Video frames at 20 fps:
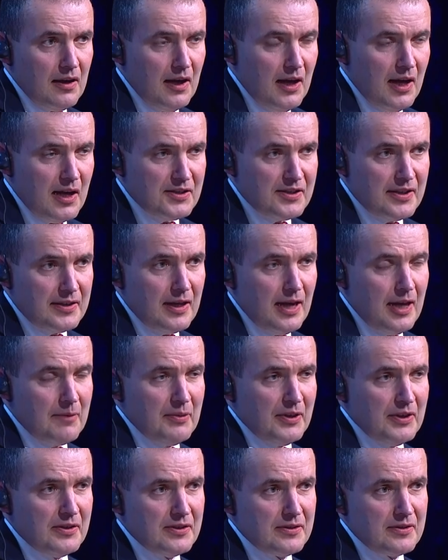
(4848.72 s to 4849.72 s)
as it
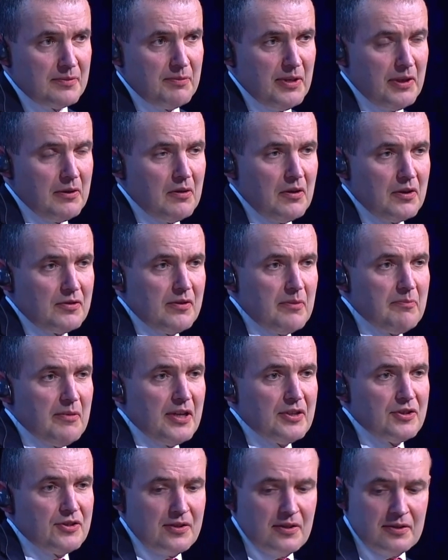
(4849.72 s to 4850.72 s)
happens, because we
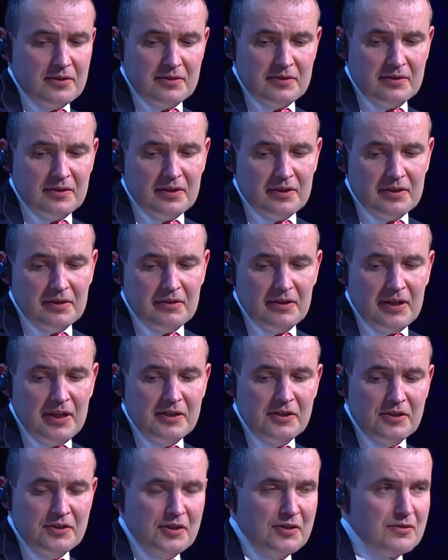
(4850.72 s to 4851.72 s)
mentioned
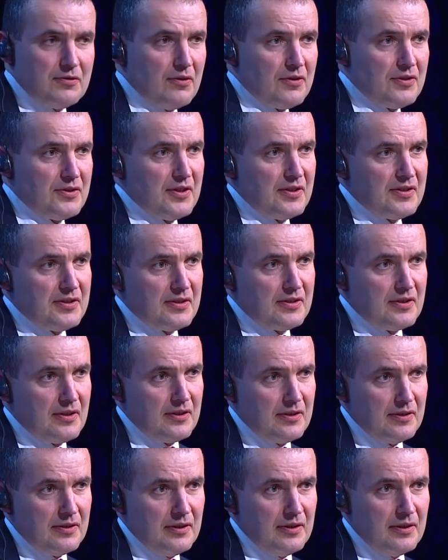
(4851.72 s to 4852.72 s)
energy sources
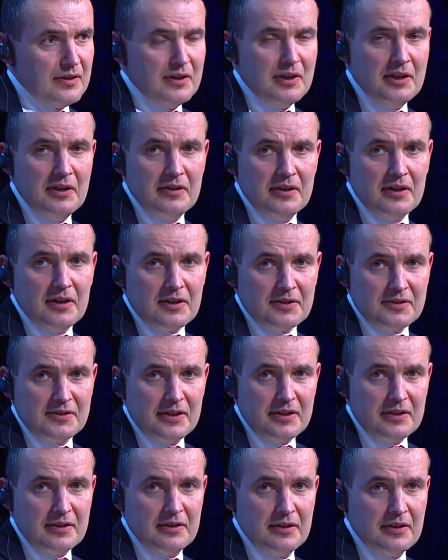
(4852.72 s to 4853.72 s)
in the
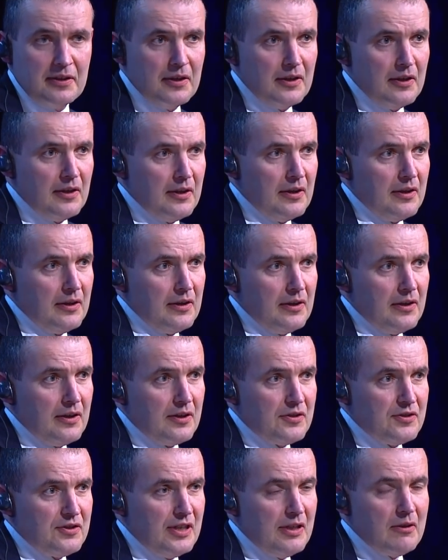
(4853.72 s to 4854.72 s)
Arctic,
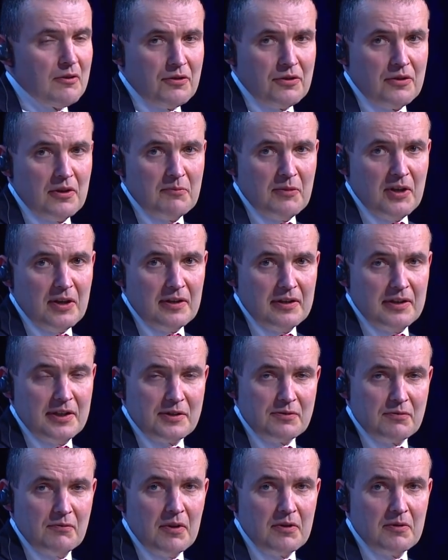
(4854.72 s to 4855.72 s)
geothermal
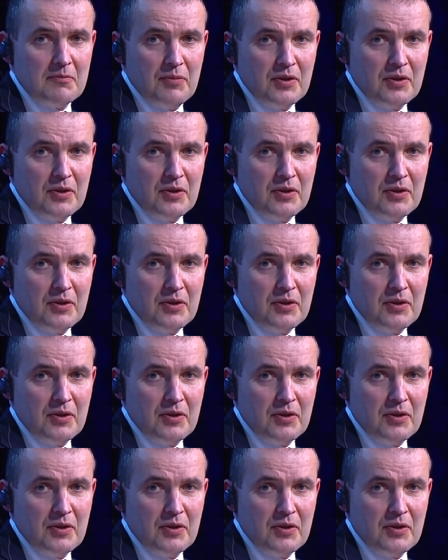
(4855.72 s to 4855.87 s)
is one